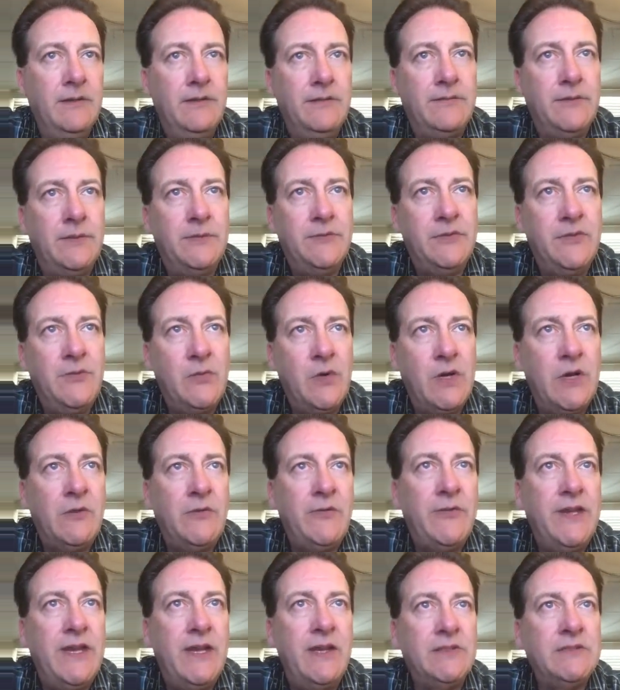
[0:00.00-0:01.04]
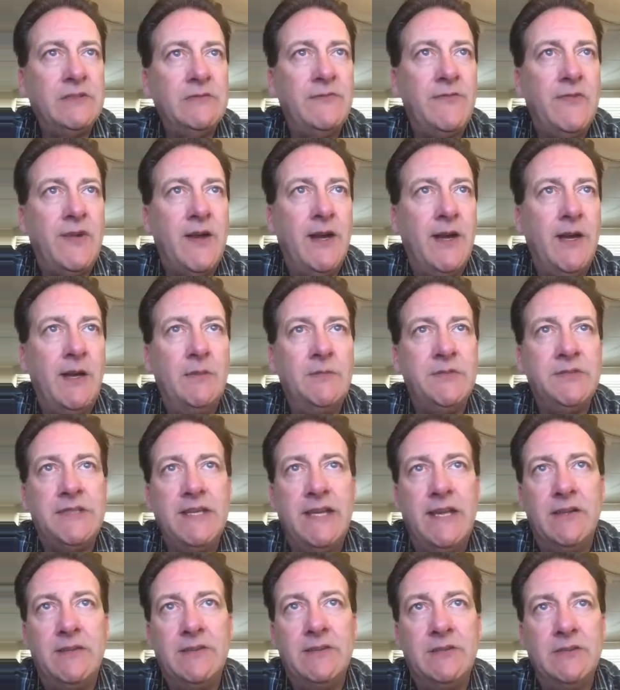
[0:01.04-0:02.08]
from 12,000 farms
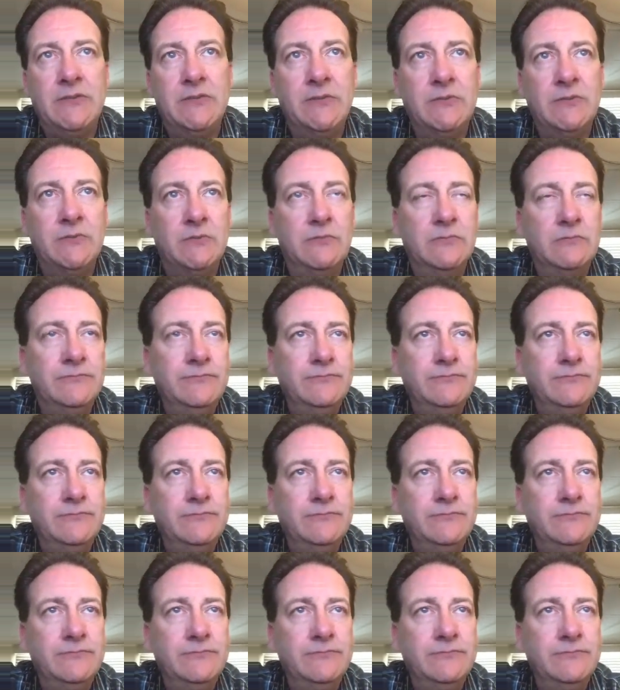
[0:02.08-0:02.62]
down to